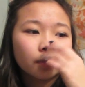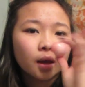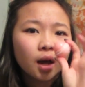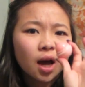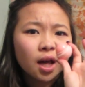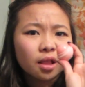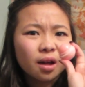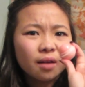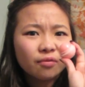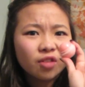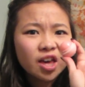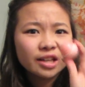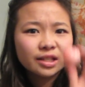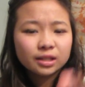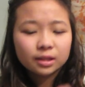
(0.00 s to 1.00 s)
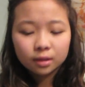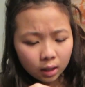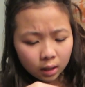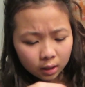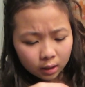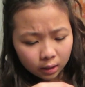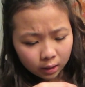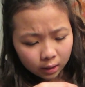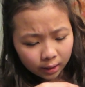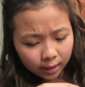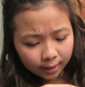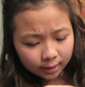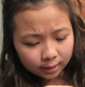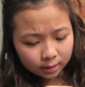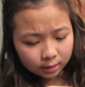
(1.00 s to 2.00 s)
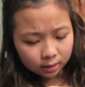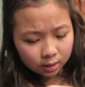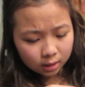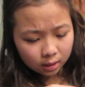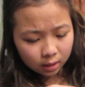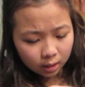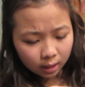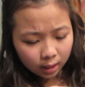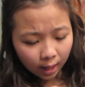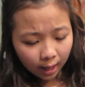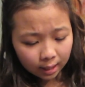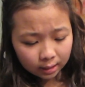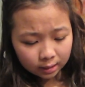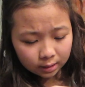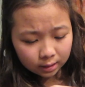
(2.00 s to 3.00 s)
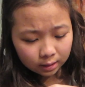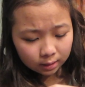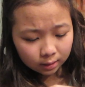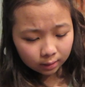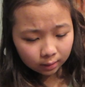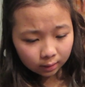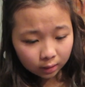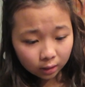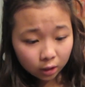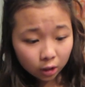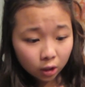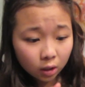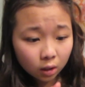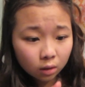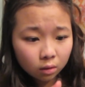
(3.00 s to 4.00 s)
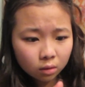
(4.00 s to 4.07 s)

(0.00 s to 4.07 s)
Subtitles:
I love this. NYX Candy Glitter?